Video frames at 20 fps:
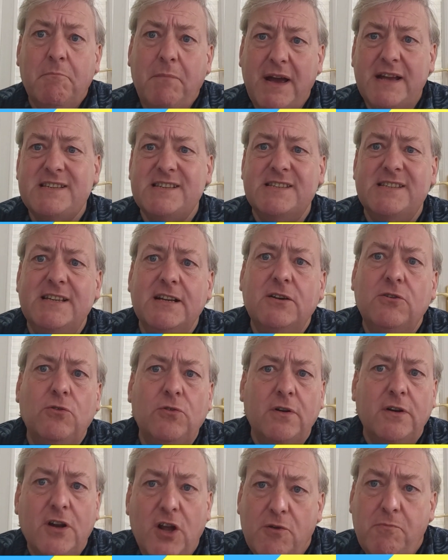Better
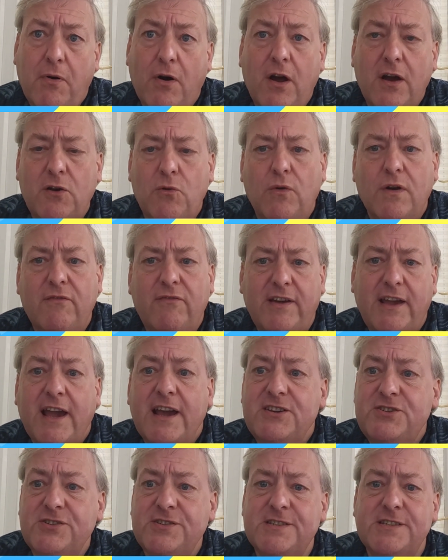still, no prior
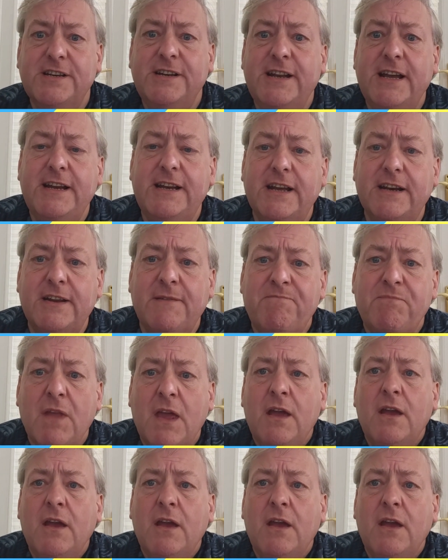qualifications are needed.